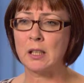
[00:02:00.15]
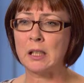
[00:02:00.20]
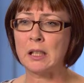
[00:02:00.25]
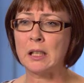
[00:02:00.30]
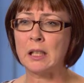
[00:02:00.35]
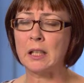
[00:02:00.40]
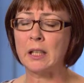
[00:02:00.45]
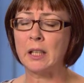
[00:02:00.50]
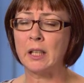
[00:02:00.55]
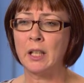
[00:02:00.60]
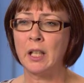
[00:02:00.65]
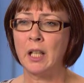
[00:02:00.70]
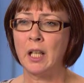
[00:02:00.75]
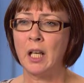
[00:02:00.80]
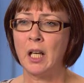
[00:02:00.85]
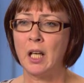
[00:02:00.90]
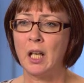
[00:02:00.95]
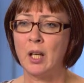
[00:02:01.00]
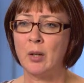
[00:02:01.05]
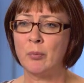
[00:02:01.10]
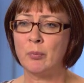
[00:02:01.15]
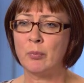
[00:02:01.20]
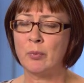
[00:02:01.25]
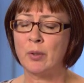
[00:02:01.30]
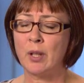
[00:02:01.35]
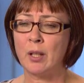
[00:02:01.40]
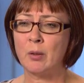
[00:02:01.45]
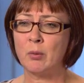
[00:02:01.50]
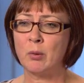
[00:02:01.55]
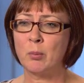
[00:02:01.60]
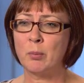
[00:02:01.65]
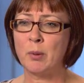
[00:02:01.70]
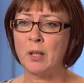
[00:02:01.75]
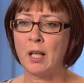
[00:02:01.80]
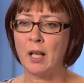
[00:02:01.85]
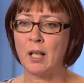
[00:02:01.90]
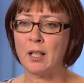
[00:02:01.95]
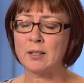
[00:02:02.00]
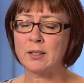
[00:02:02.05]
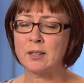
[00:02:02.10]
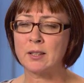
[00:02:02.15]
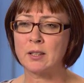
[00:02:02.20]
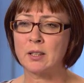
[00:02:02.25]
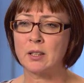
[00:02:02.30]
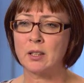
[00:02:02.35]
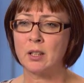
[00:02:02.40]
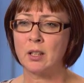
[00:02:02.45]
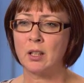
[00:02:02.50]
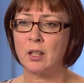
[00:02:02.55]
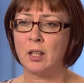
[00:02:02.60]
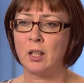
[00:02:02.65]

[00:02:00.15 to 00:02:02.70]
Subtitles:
clinic, they will be asked